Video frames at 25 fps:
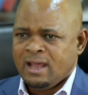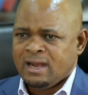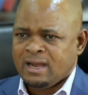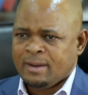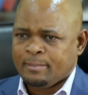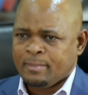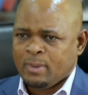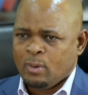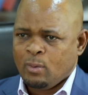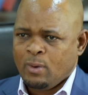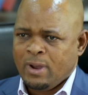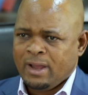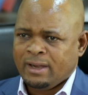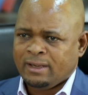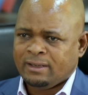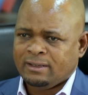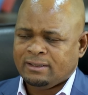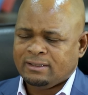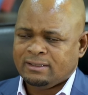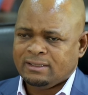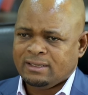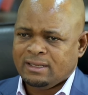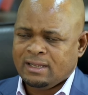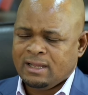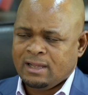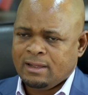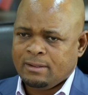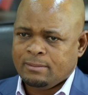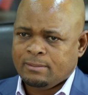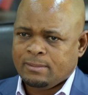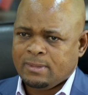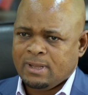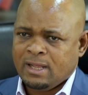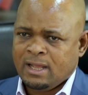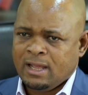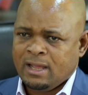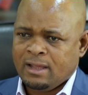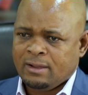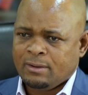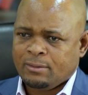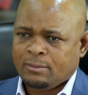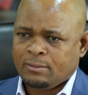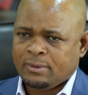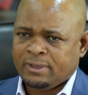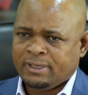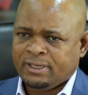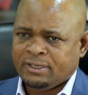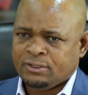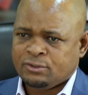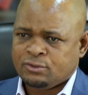Number one,
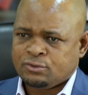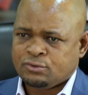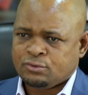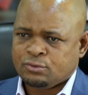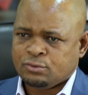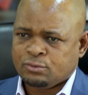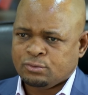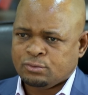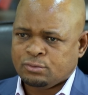we need to